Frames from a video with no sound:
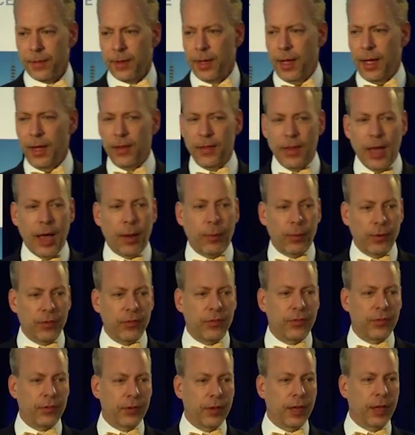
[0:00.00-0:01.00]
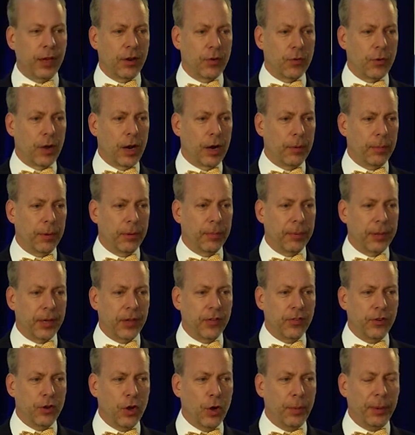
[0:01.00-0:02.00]
And that was incredible,
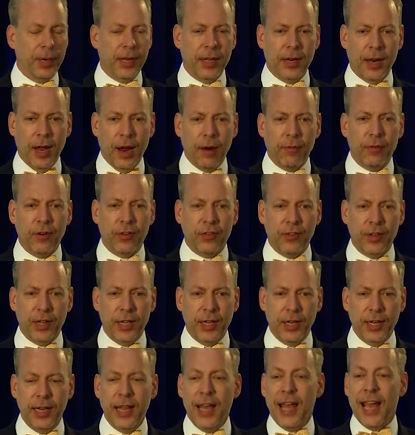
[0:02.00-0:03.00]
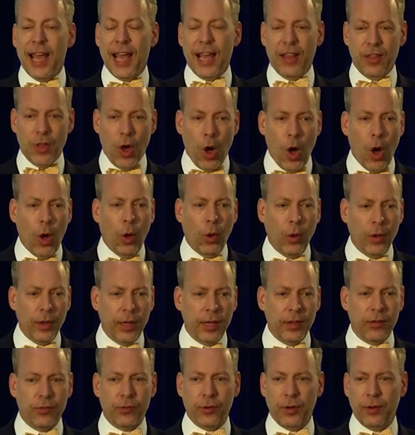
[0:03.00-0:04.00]
because nobody had ever seen in the whole
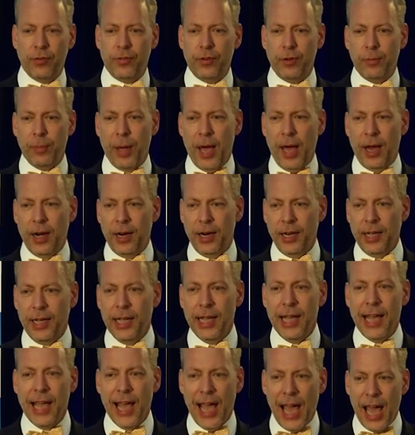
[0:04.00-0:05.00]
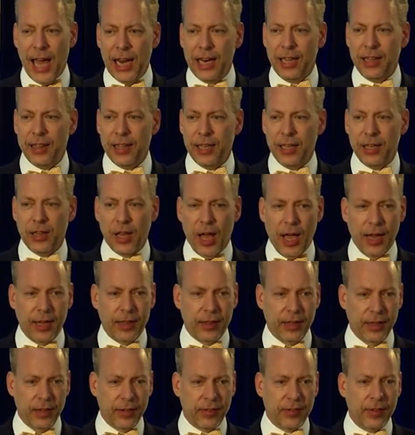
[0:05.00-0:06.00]
history of humanity anything
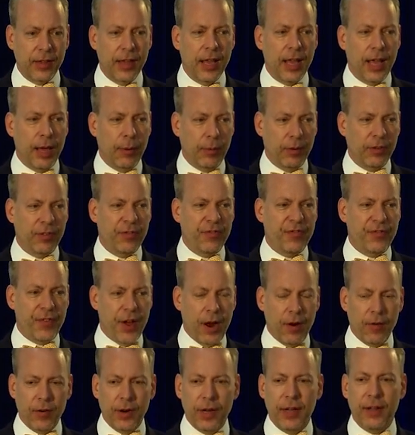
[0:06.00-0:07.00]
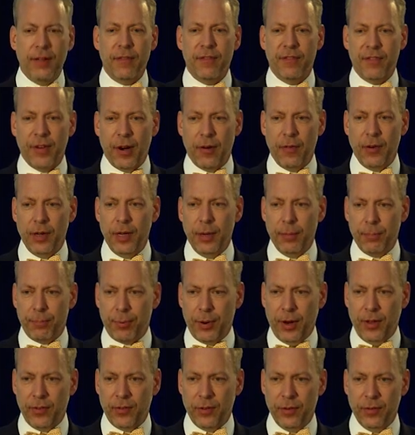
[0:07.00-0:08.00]
like this. It was very, very
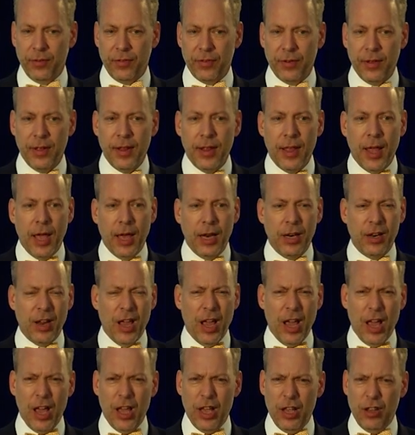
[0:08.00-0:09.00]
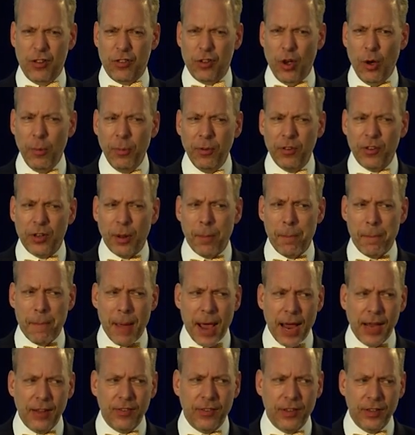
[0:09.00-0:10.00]
impressive. And it's almost
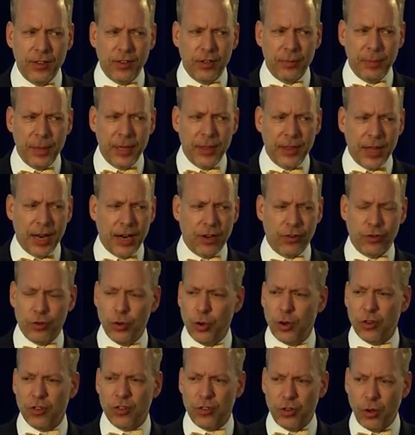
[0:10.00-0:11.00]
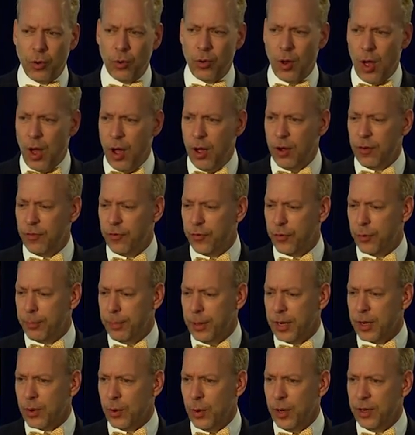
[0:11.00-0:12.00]
amazing to me that it took so long for
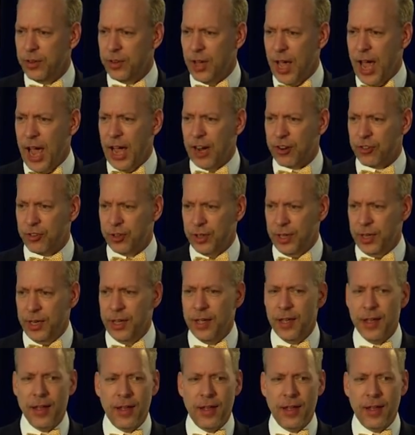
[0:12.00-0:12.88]
Bitcoin to actually